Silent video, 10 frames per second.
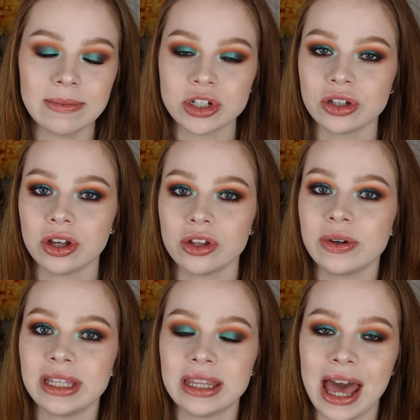I'm sure they're
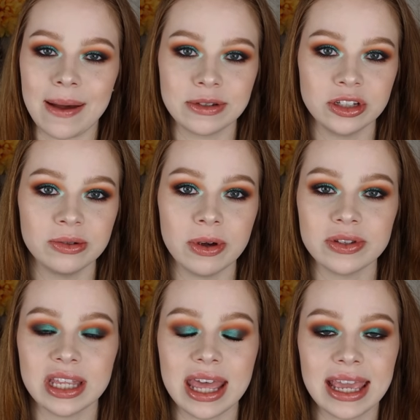doing the absolute
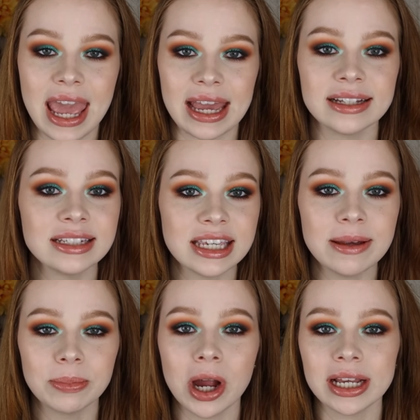most that they can to
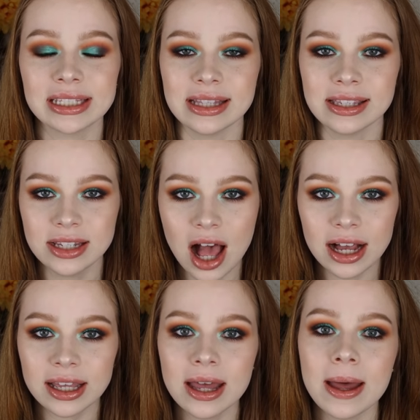keep products in
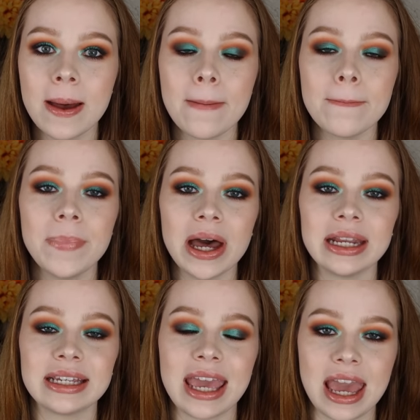stock,
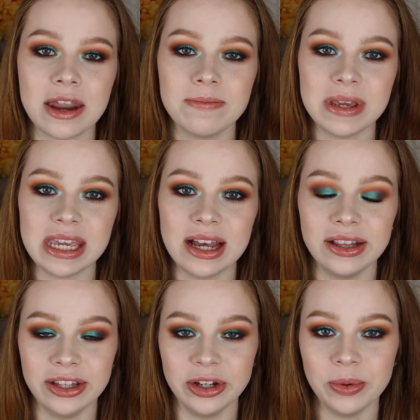but it can be a
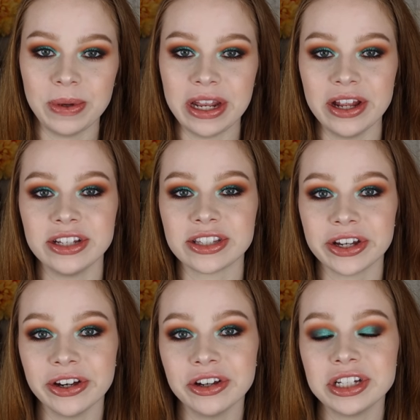little bit
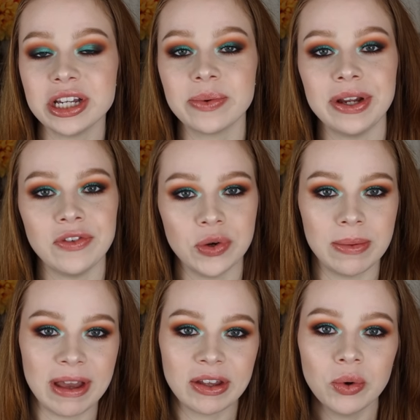discouraging whenever you
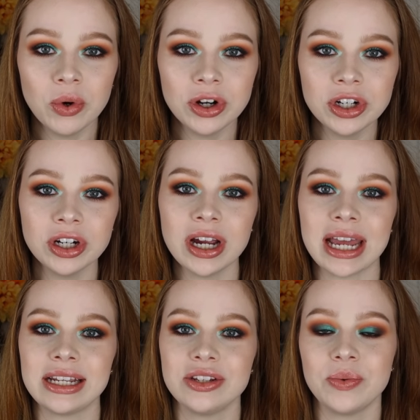want to make an order
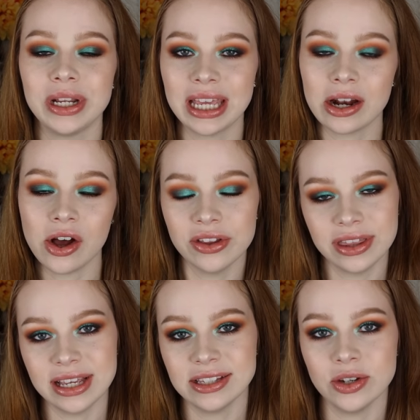and you want to get all the
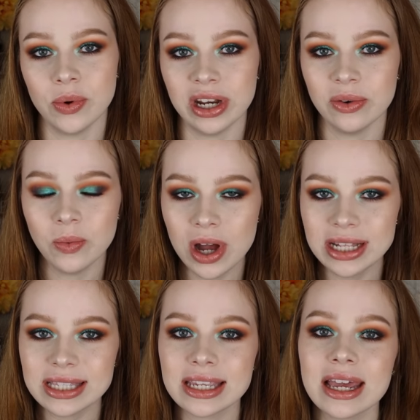things you want at
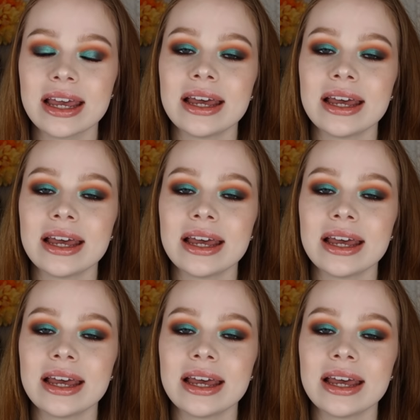once